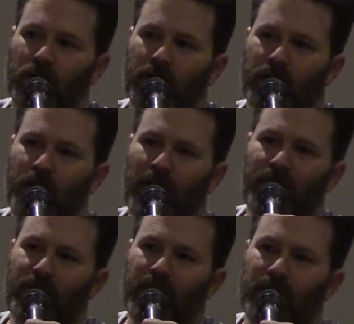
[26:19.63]
then you
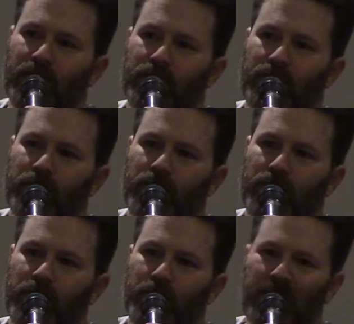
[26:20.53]
have the
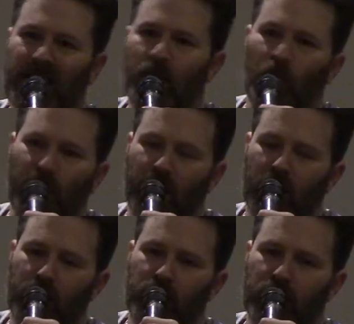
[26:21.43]
the playable
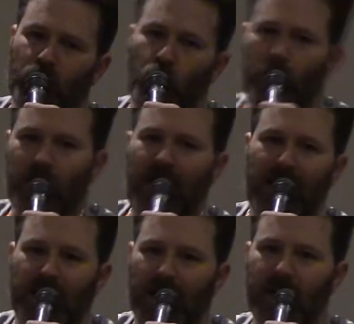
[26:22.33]
characters or the
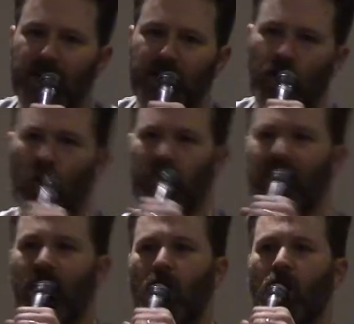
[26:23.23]
bad guys, and all
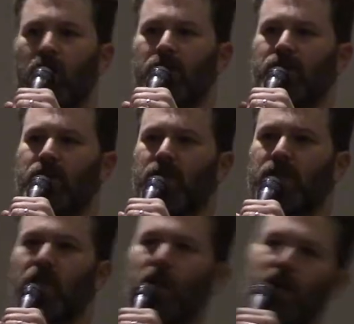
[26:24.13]
they are is
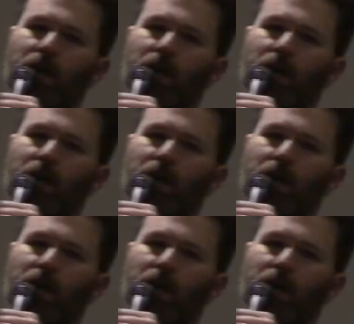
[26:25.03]
just